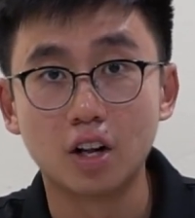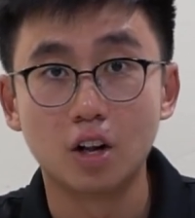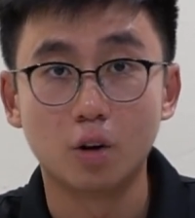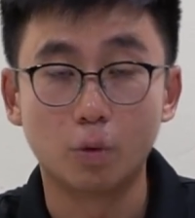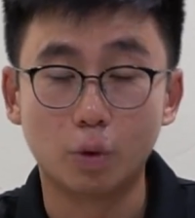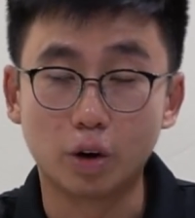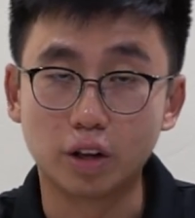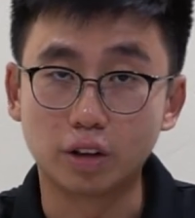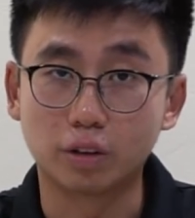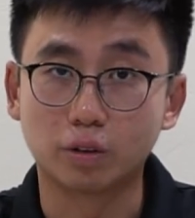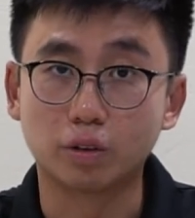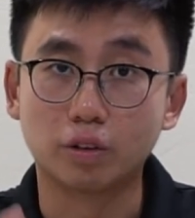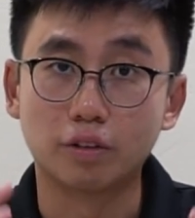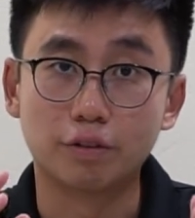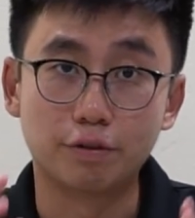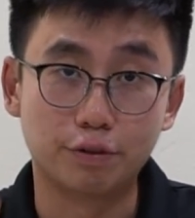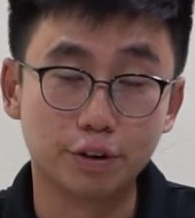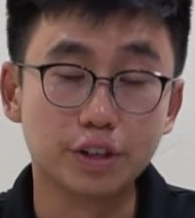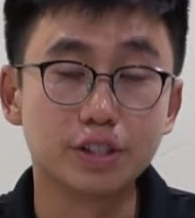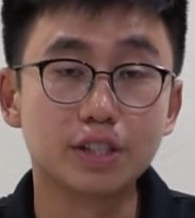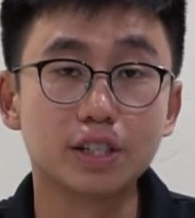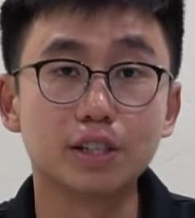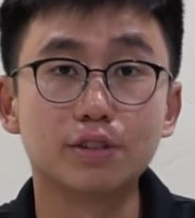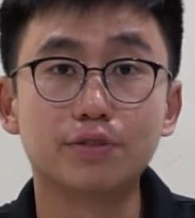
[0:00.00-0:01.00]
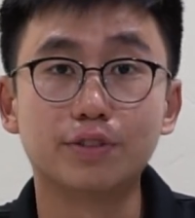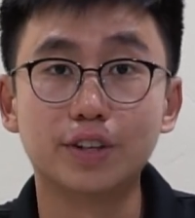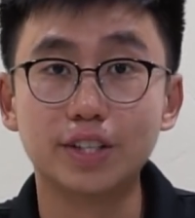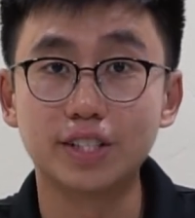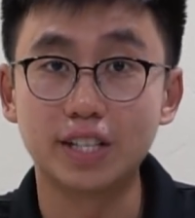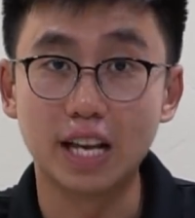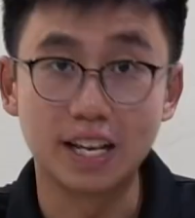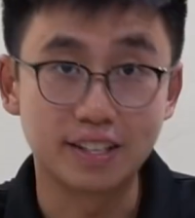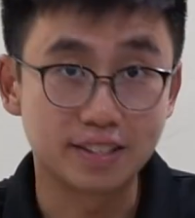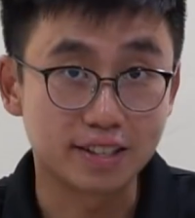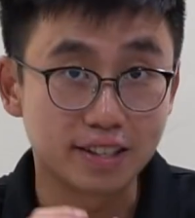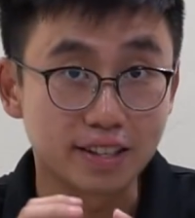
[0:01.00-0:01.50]
Well, first things first,
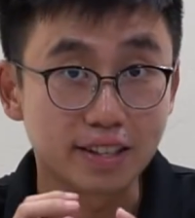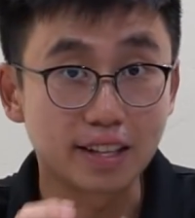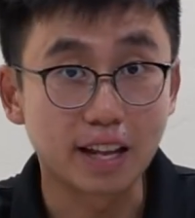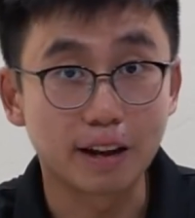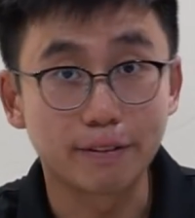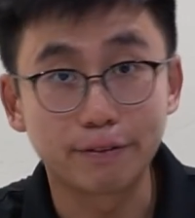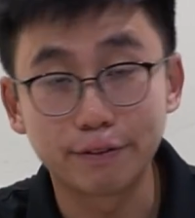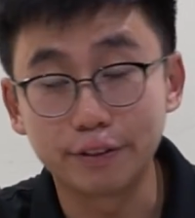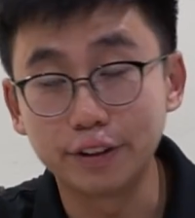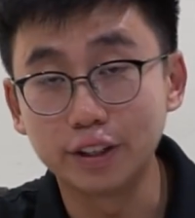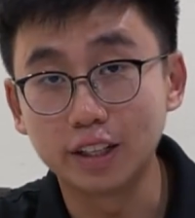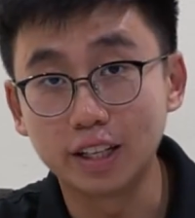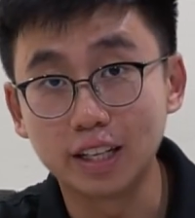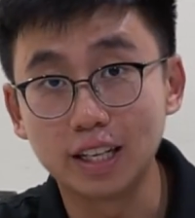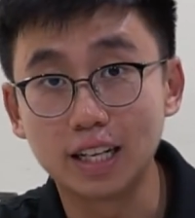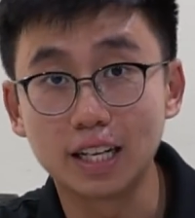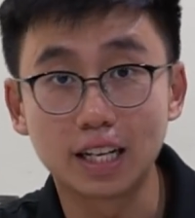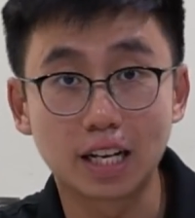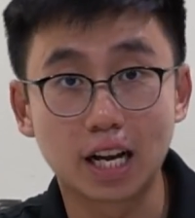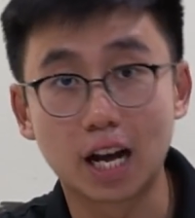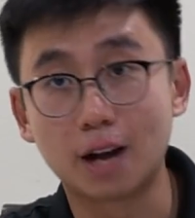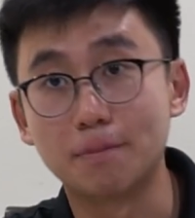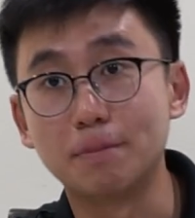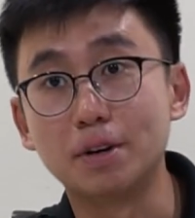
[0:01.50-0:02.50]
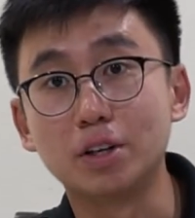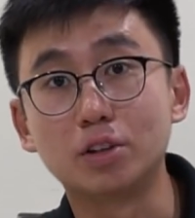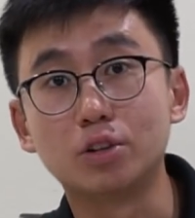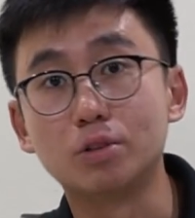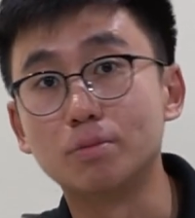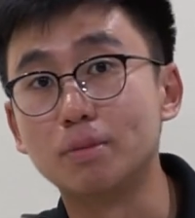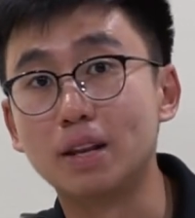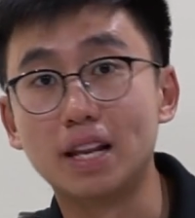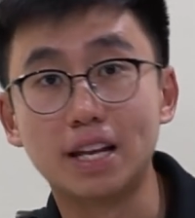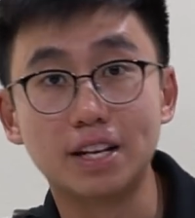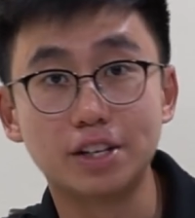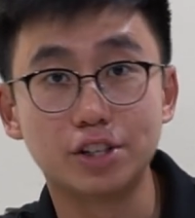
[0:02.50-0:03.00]
it's definitely coming to
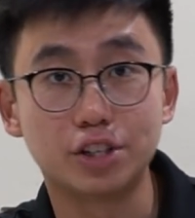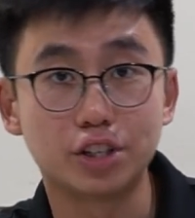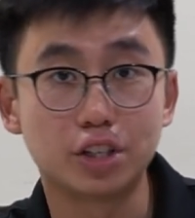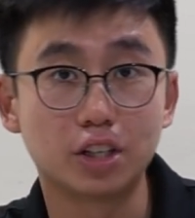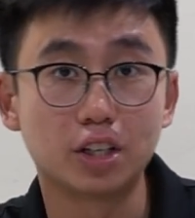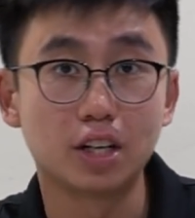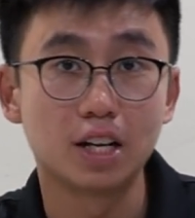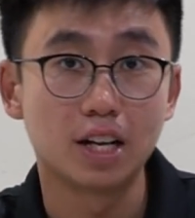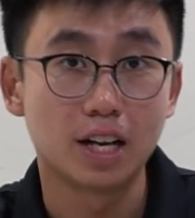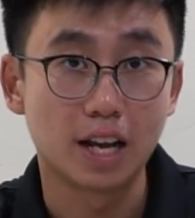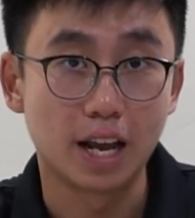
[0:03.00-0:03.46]
Malaysia,